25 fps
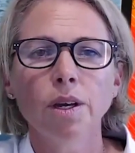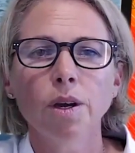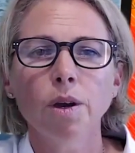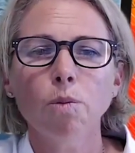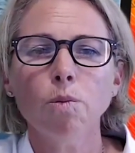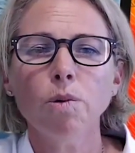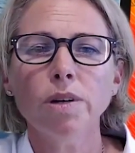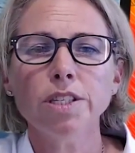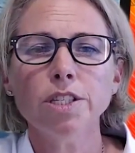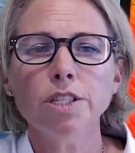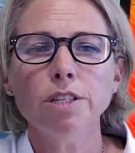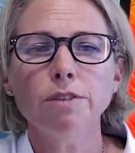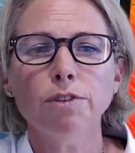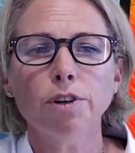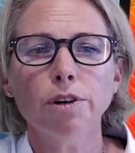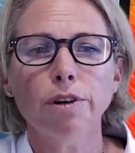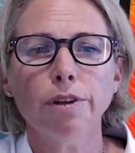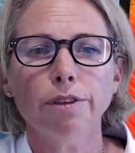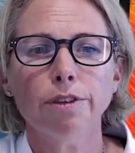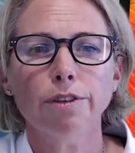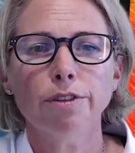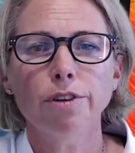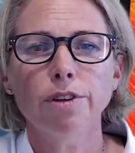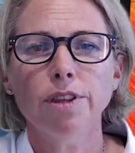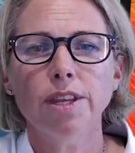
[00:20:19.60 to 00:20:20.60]
Once you've
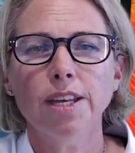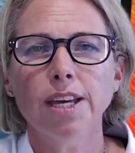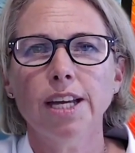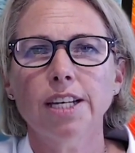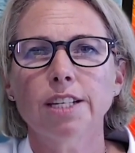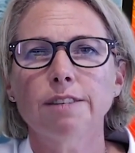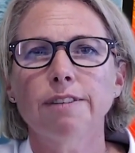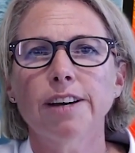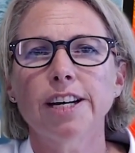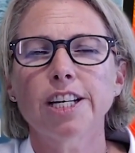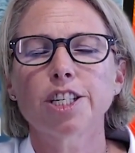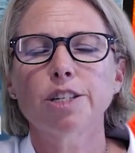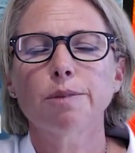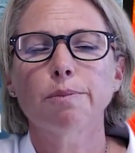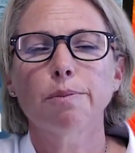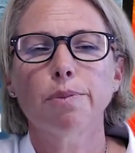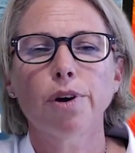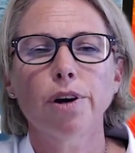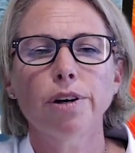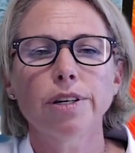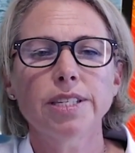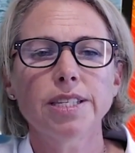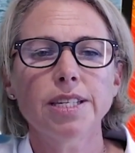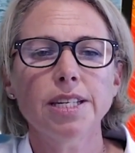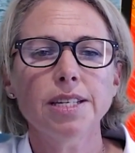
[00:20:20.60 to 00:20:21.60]
gone through the activation
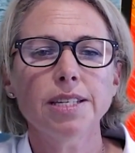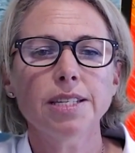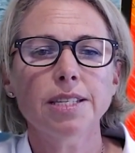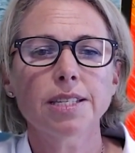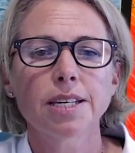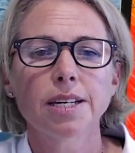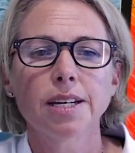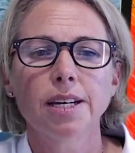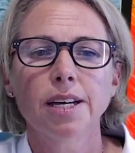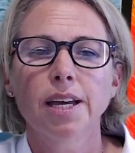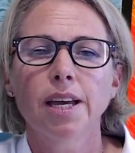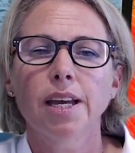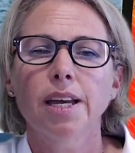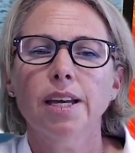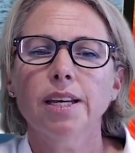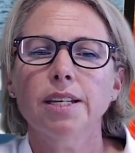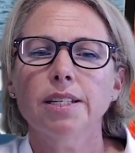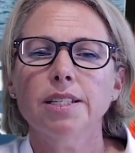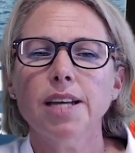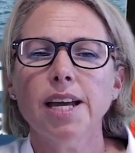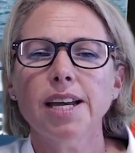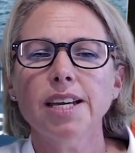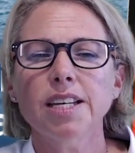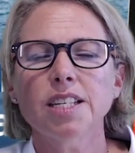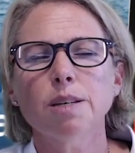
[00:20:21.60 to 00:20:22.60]
process, it
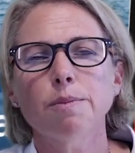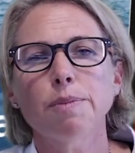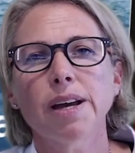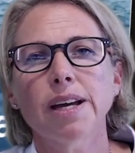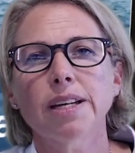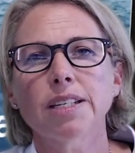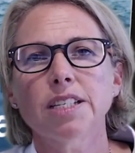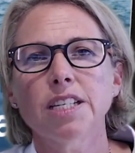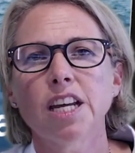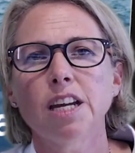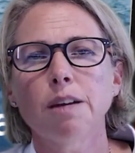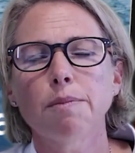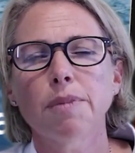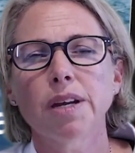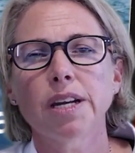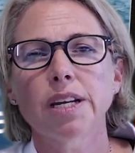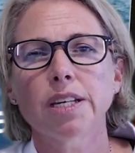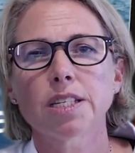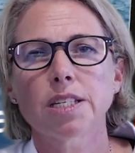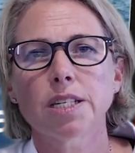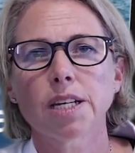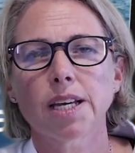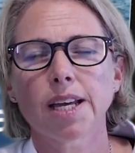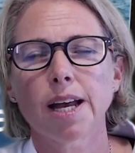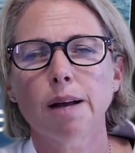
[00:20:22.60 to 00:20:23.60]
takes about 10
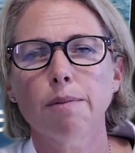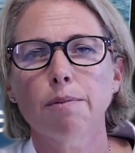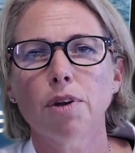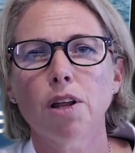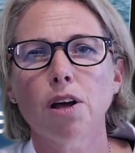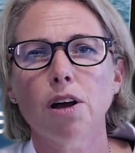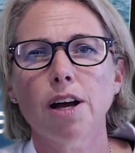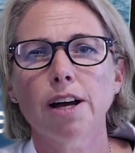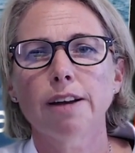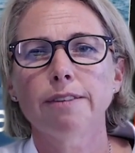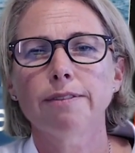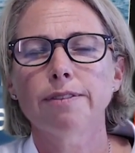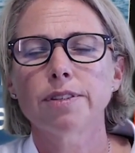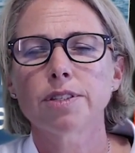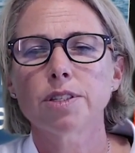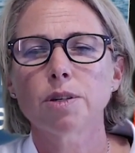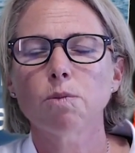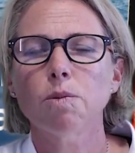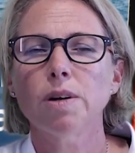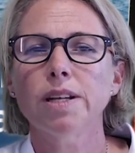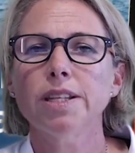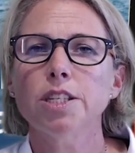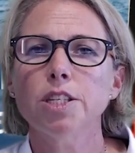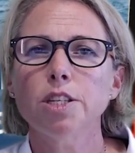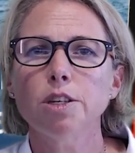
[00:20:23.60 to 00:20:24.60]
minutes to come live. So
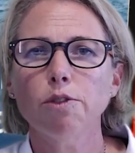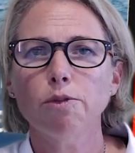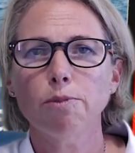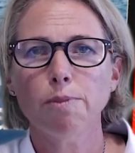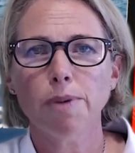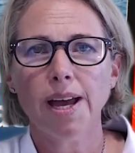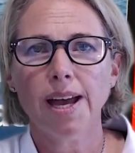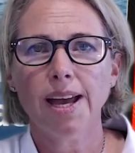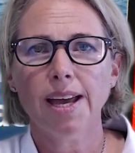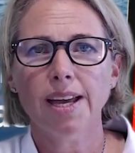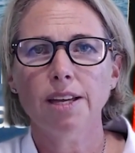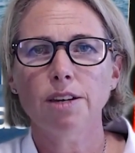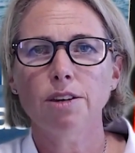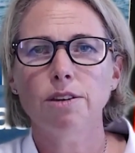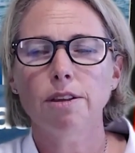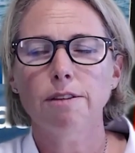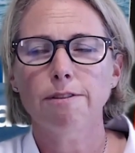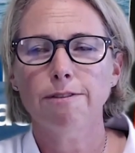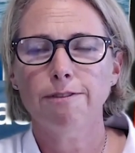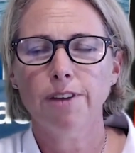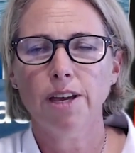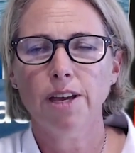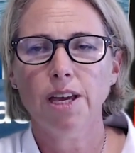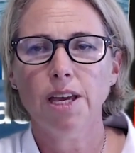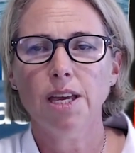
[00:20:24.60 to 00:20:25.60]
once you've paid the
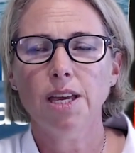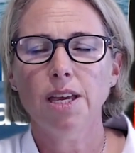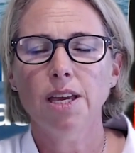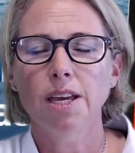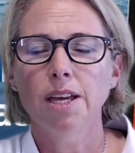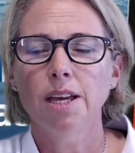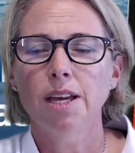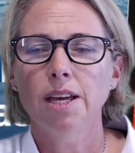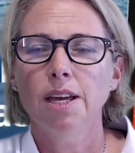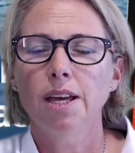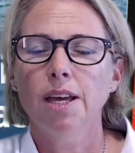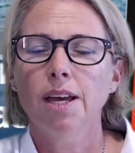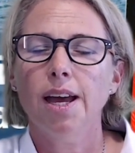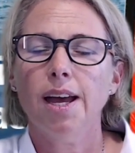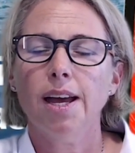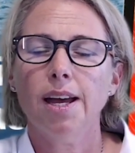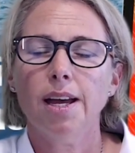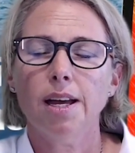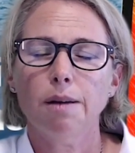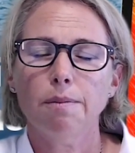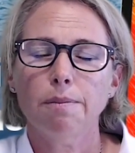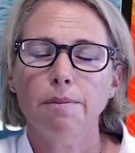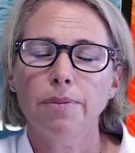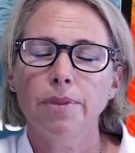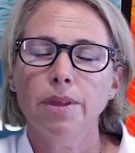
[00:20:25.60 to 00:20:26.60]
fee,
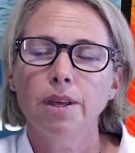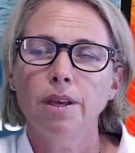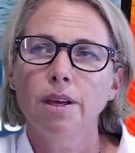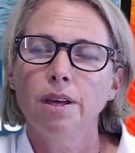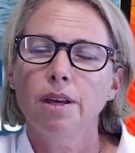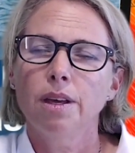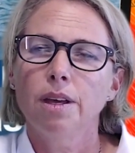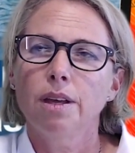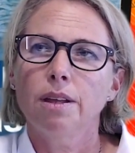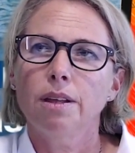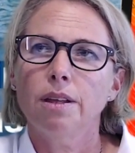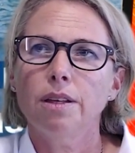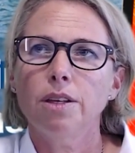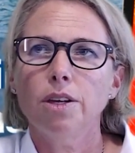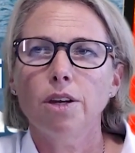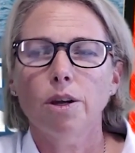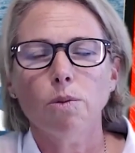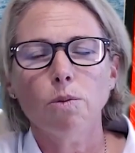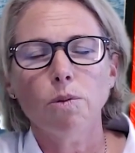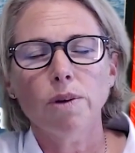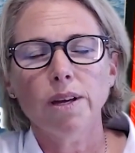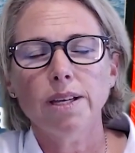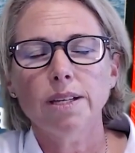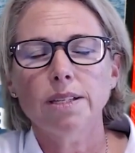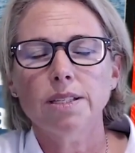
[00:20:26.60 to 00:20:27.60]
you know,
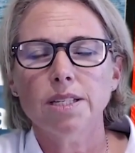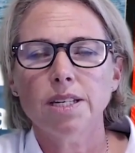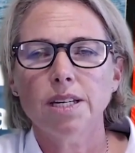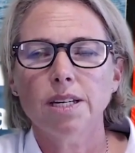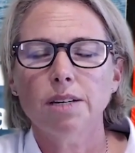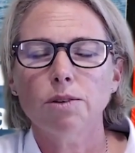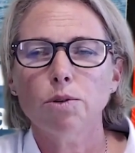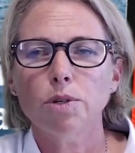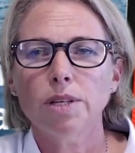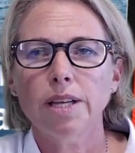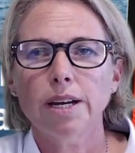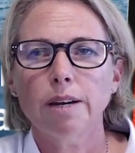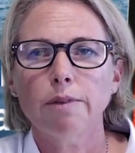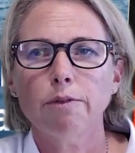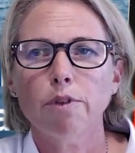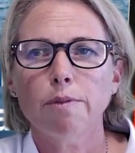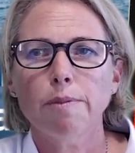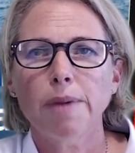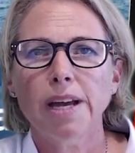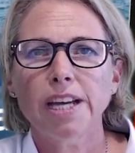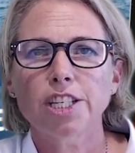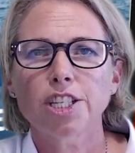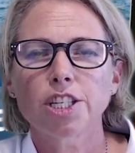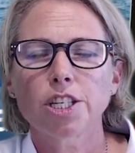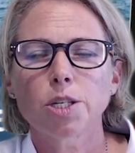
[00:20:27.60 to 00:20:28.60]
we send all that
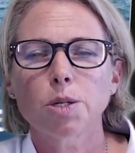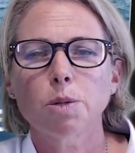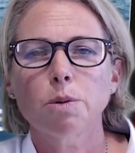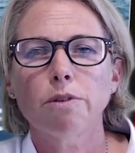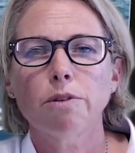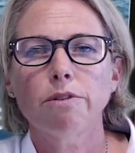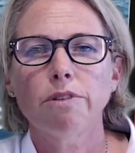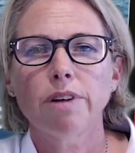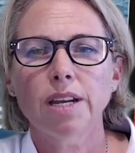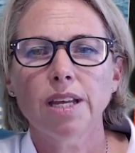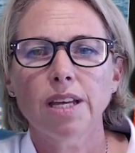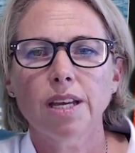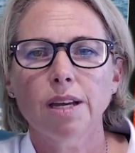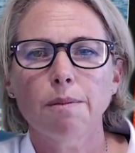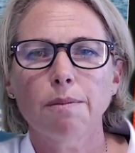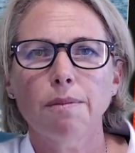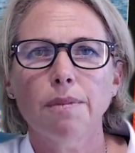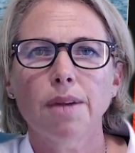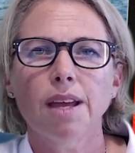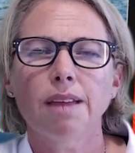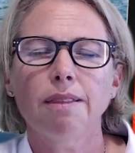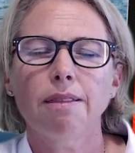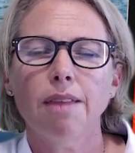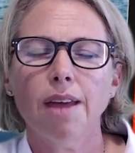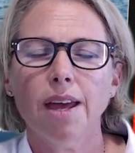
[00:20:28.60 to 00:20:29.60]
information to Iridium
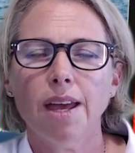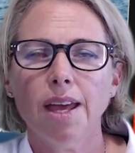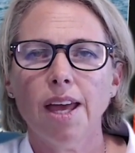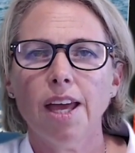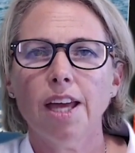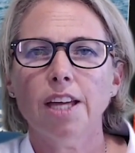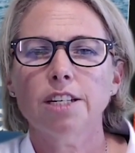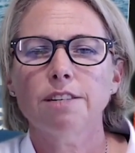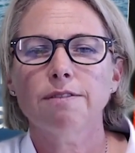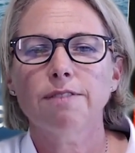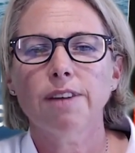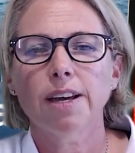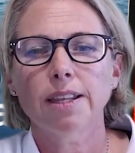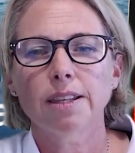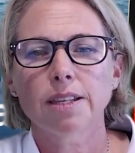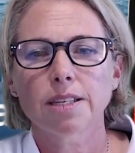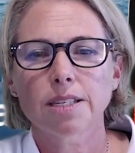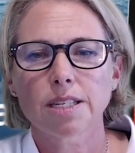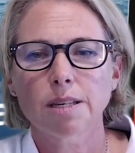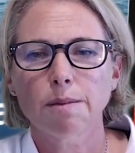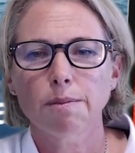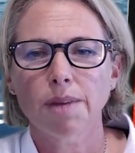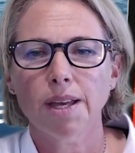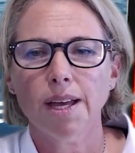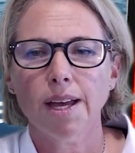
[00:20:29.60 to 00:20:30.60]
and they activate the
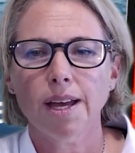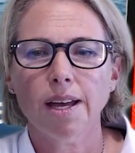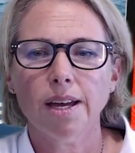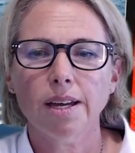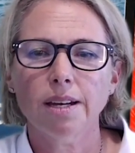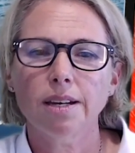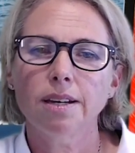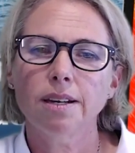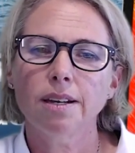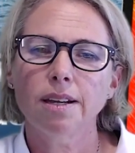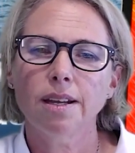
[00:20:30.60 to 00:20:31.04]
SIM card